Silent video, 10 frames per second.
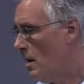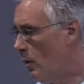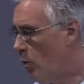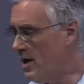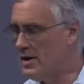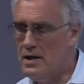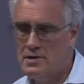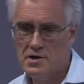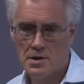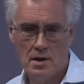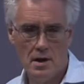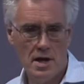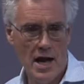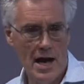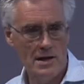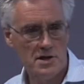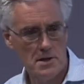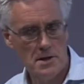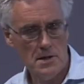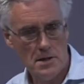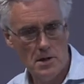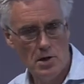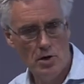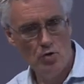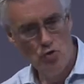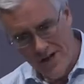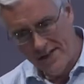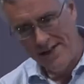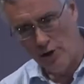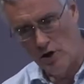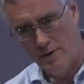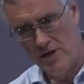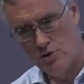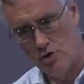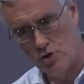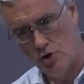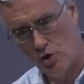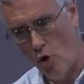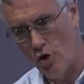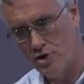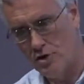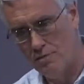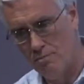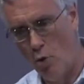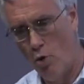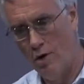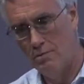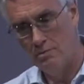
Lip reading: One is that real economies got more